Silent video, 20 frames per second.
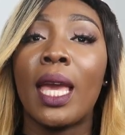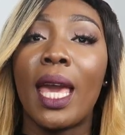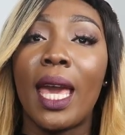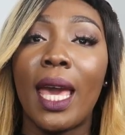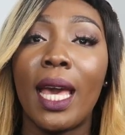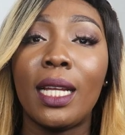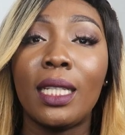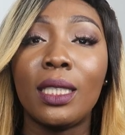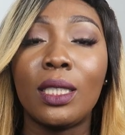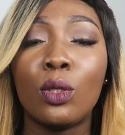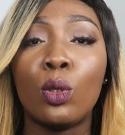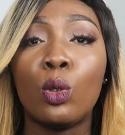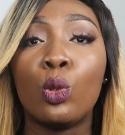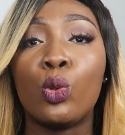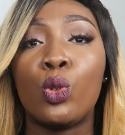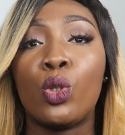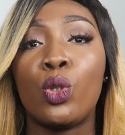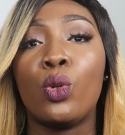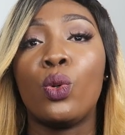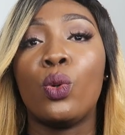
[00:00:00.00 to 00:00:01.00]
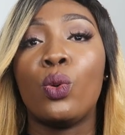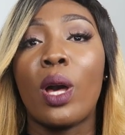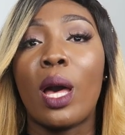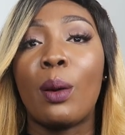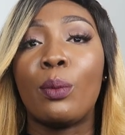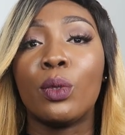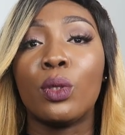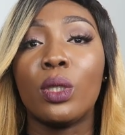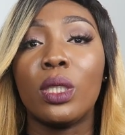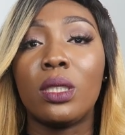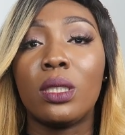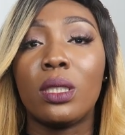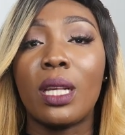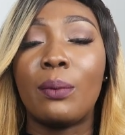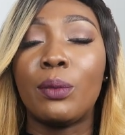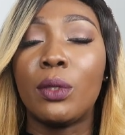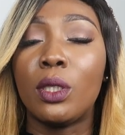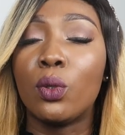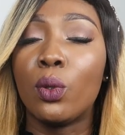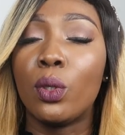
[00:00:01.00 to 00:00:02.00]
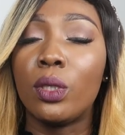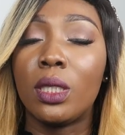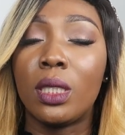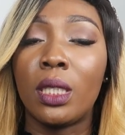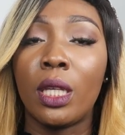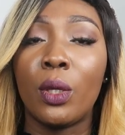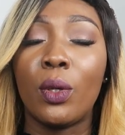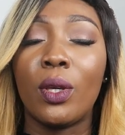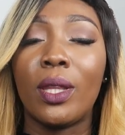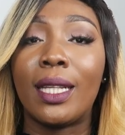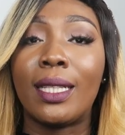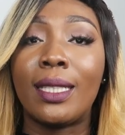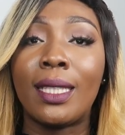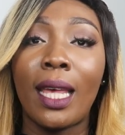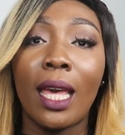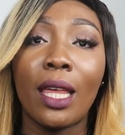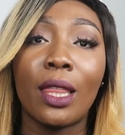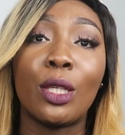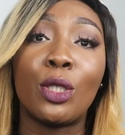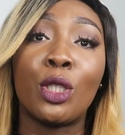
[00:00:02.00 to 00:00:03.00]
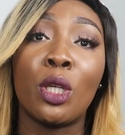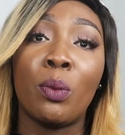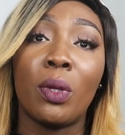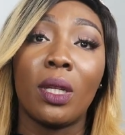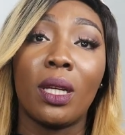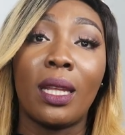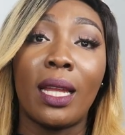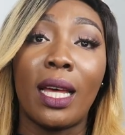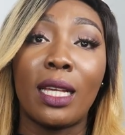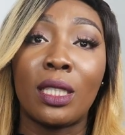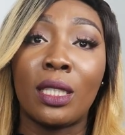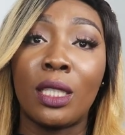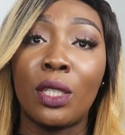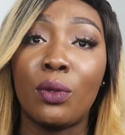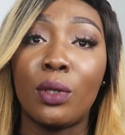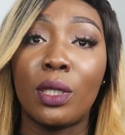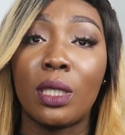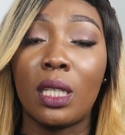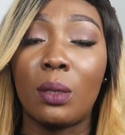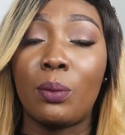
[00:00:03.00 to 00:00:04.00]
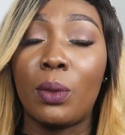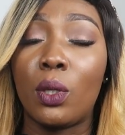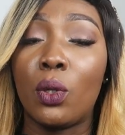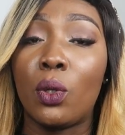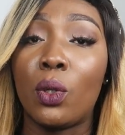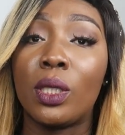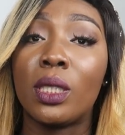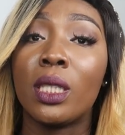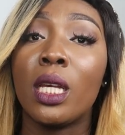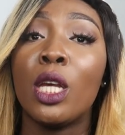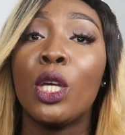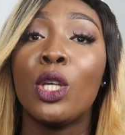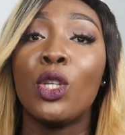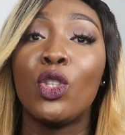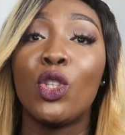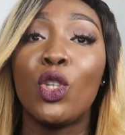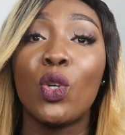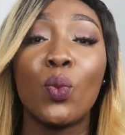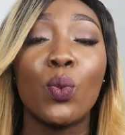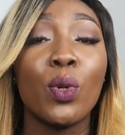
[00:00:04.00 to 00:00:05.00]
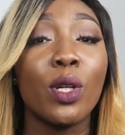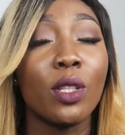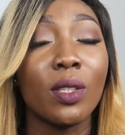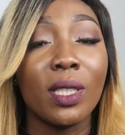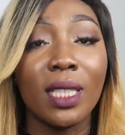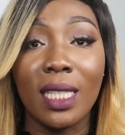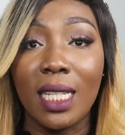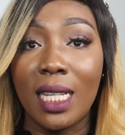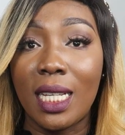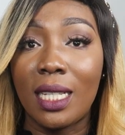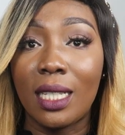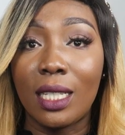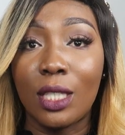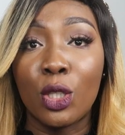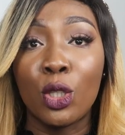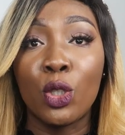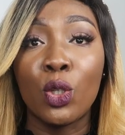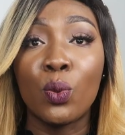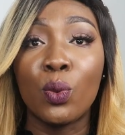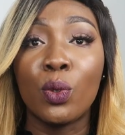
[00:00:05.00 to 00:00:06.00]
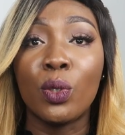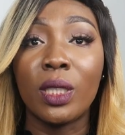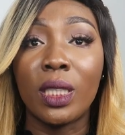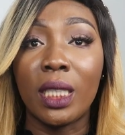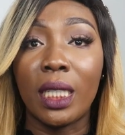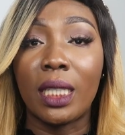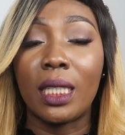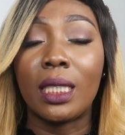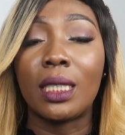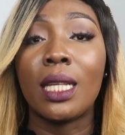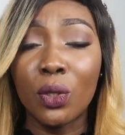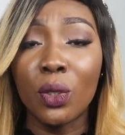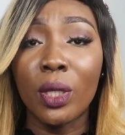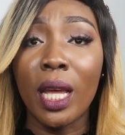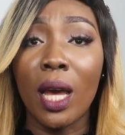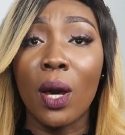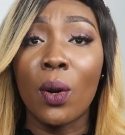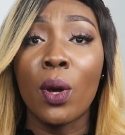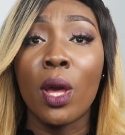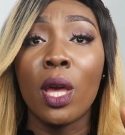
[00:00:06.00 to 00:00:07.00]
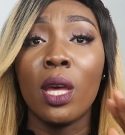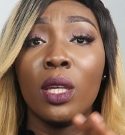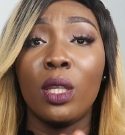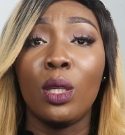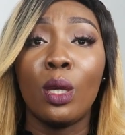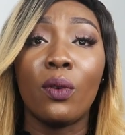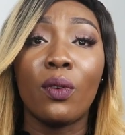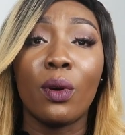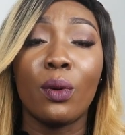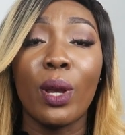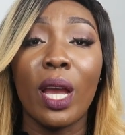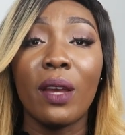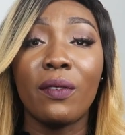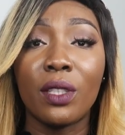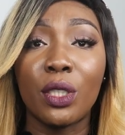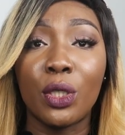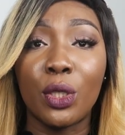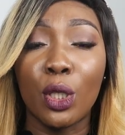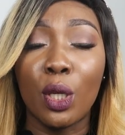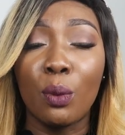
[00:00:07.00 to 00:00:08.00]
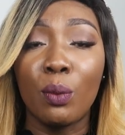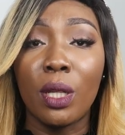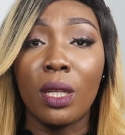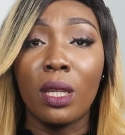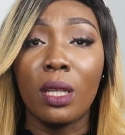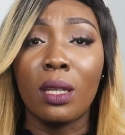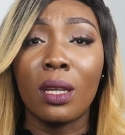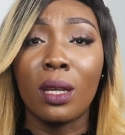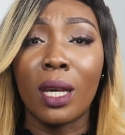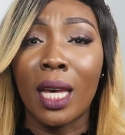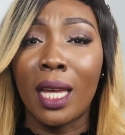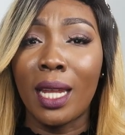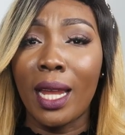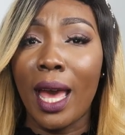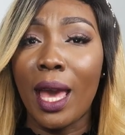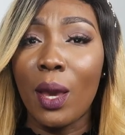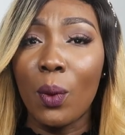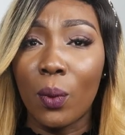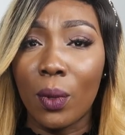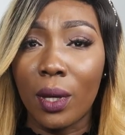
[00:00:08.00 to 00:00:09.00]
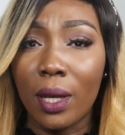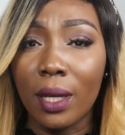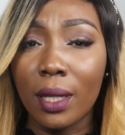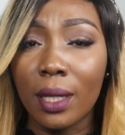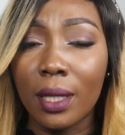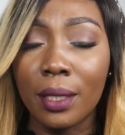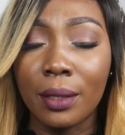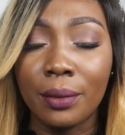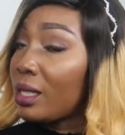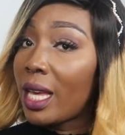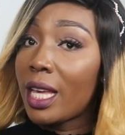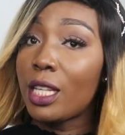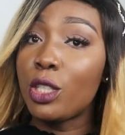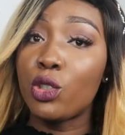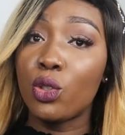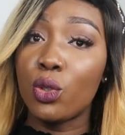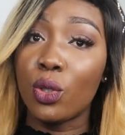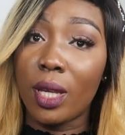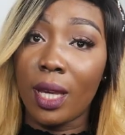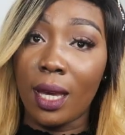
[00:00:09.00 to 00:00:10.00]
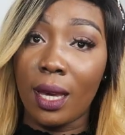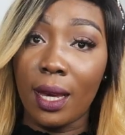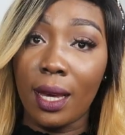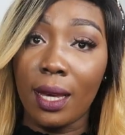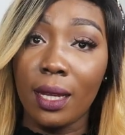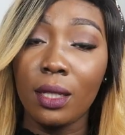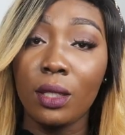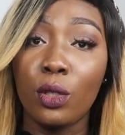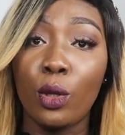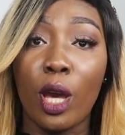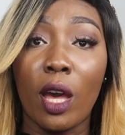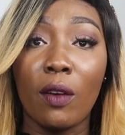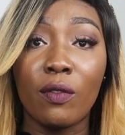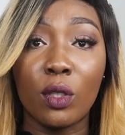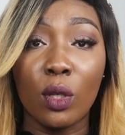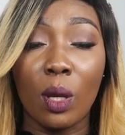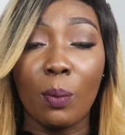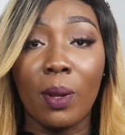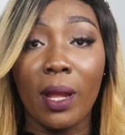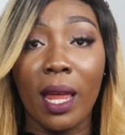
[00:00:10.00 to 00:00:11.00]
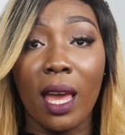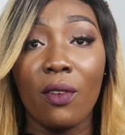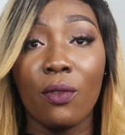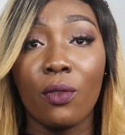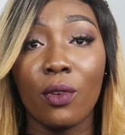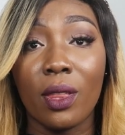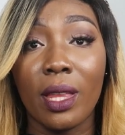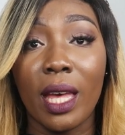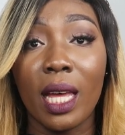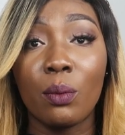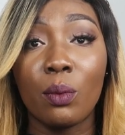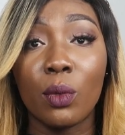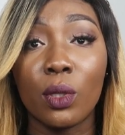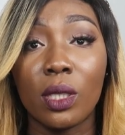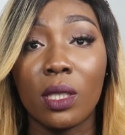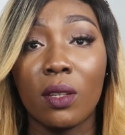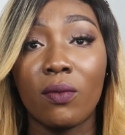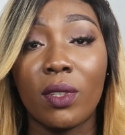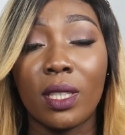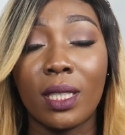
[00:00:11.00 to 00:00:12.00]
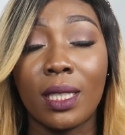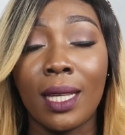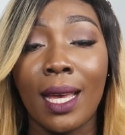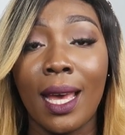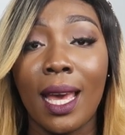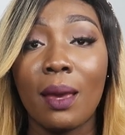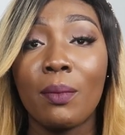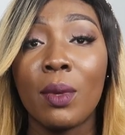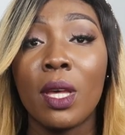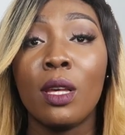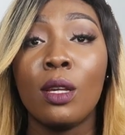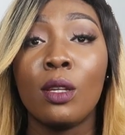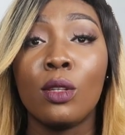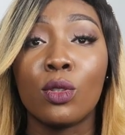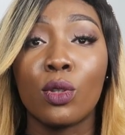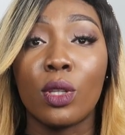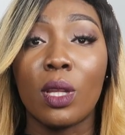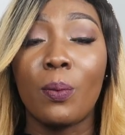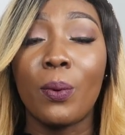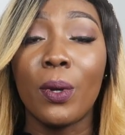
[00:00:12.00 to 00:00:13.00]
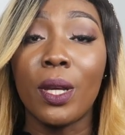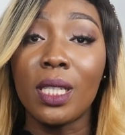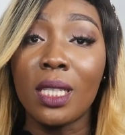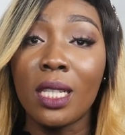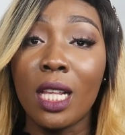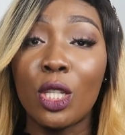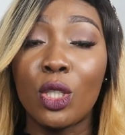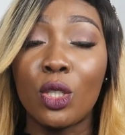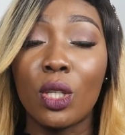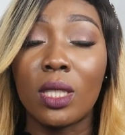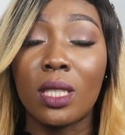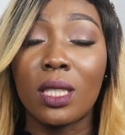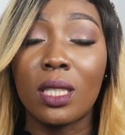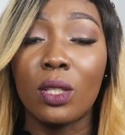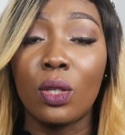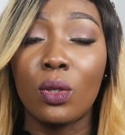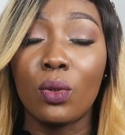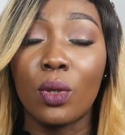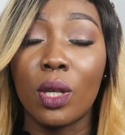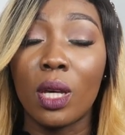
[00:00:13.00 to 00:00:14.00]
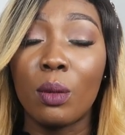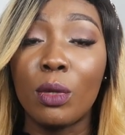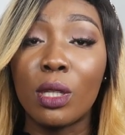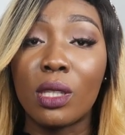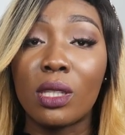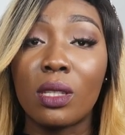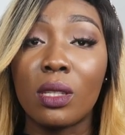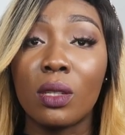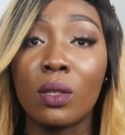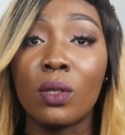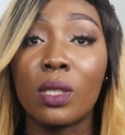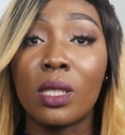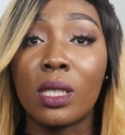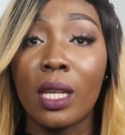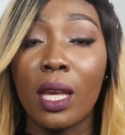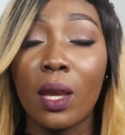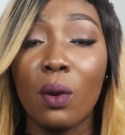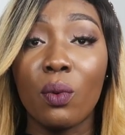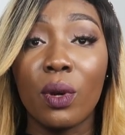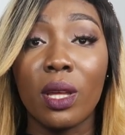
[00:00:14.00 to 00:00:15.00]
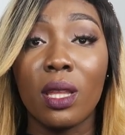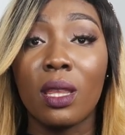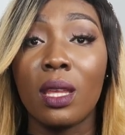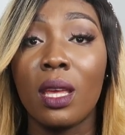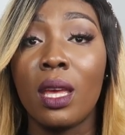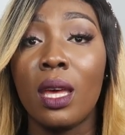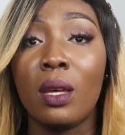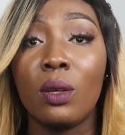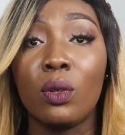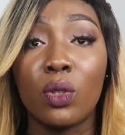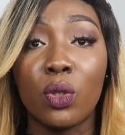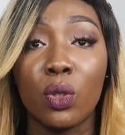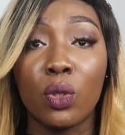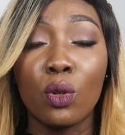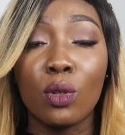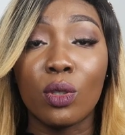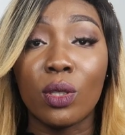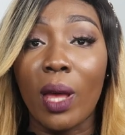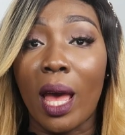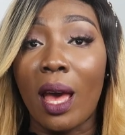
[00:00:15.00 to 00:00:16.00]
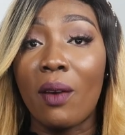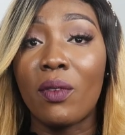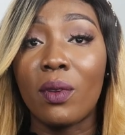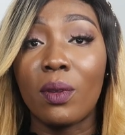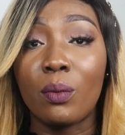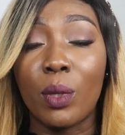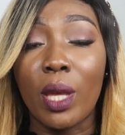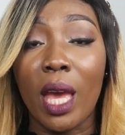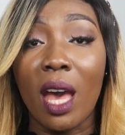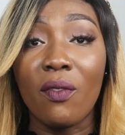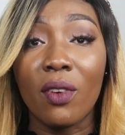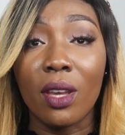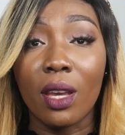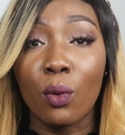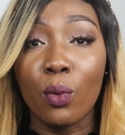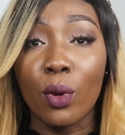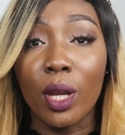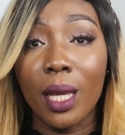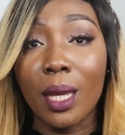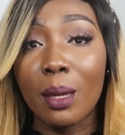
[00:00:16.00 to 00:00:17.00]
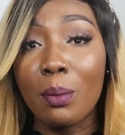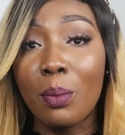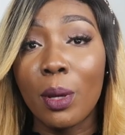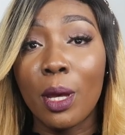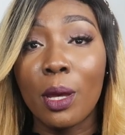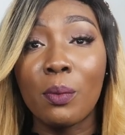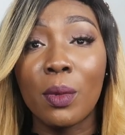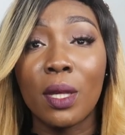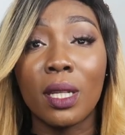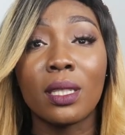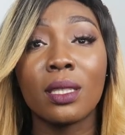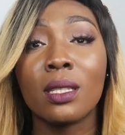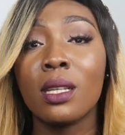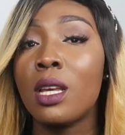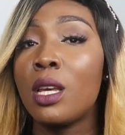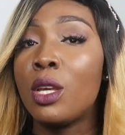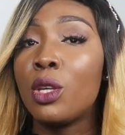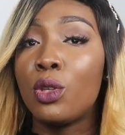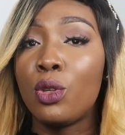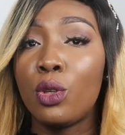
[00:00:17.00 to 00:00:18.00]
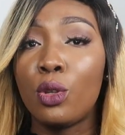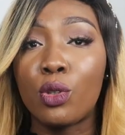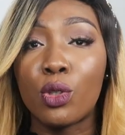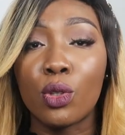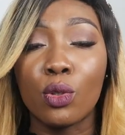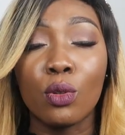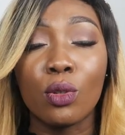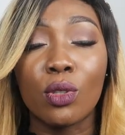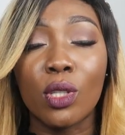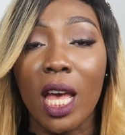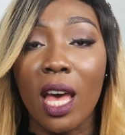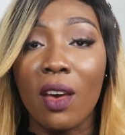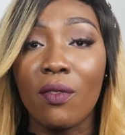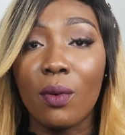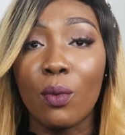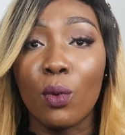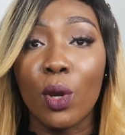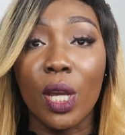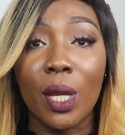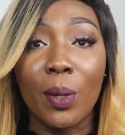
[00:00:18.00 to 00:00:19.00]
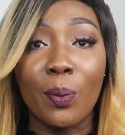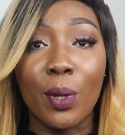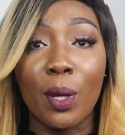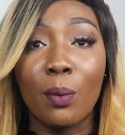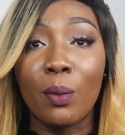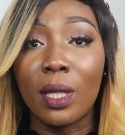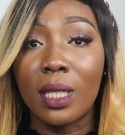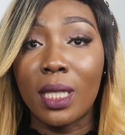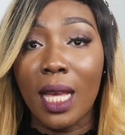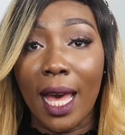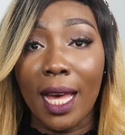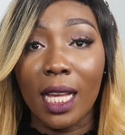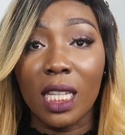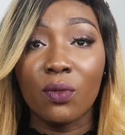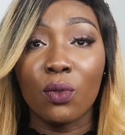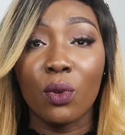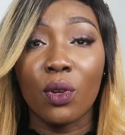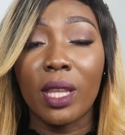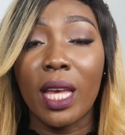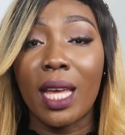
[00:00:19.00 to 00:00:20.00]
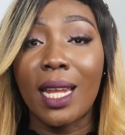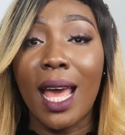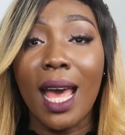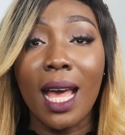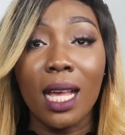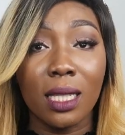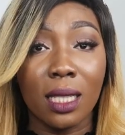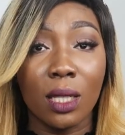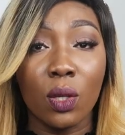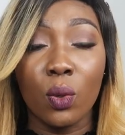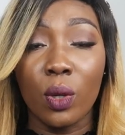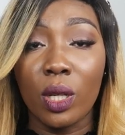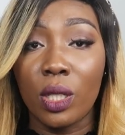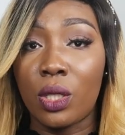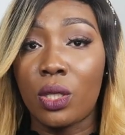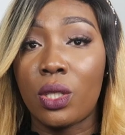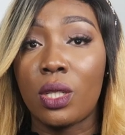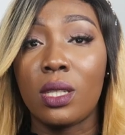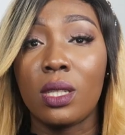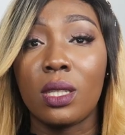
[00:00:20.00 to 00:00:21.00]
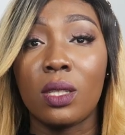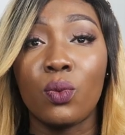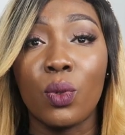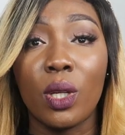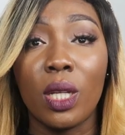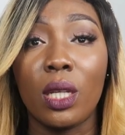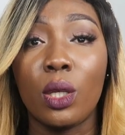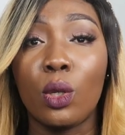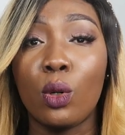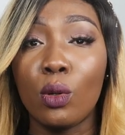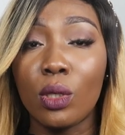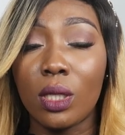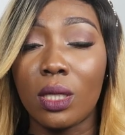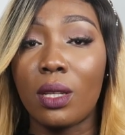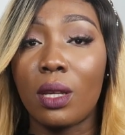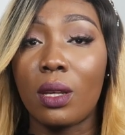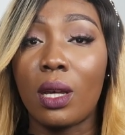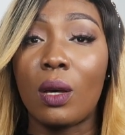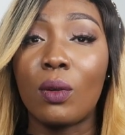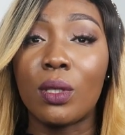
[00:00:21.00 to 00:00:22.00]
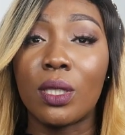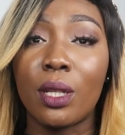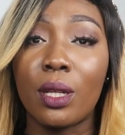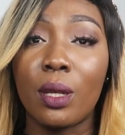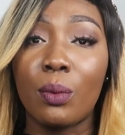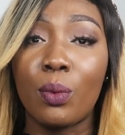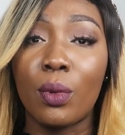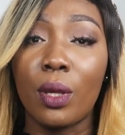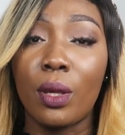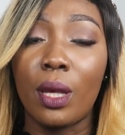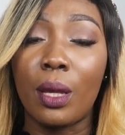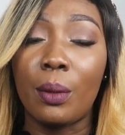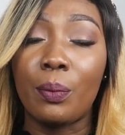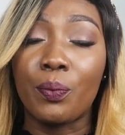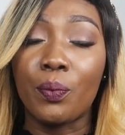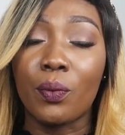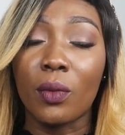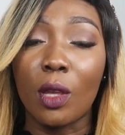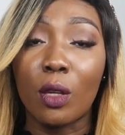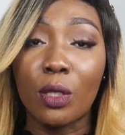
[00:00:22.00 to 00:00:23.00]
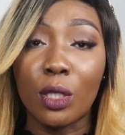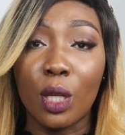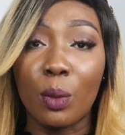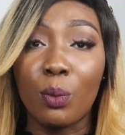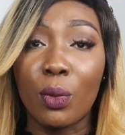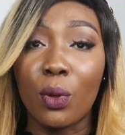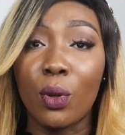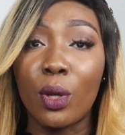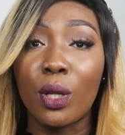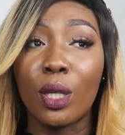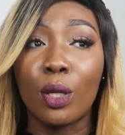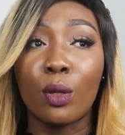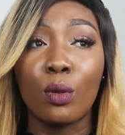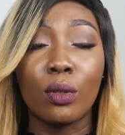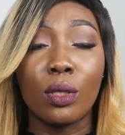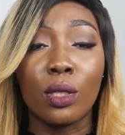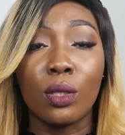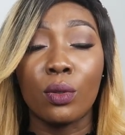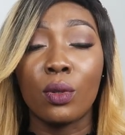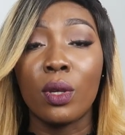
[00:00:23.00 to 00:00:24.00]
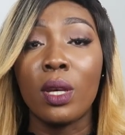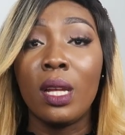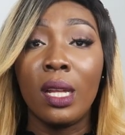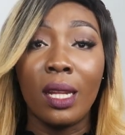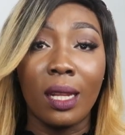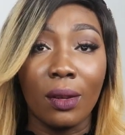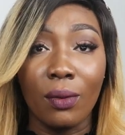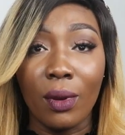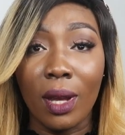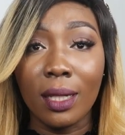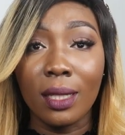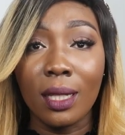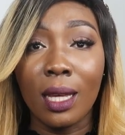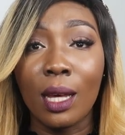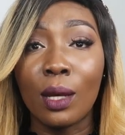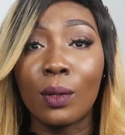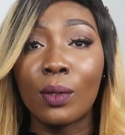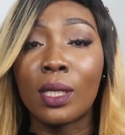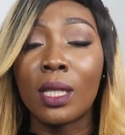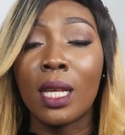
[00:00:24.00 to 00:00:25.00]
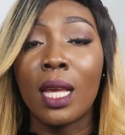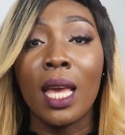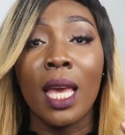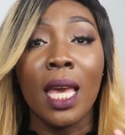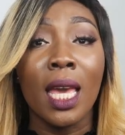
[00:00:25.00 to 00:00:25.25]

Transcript: And also, I'm just going to tell you that take the German class seriously, because you will need it. You will need it. But now, you have arrived in Germany. Can I work? Yes, you can. You have to apply for that most of the time. So the person that you're coming to stay with should also be having a working permit. you should also have a working permit. Ask for that. Ask questions, really. Go to the Ausländerbehörde, go to the Rathaus.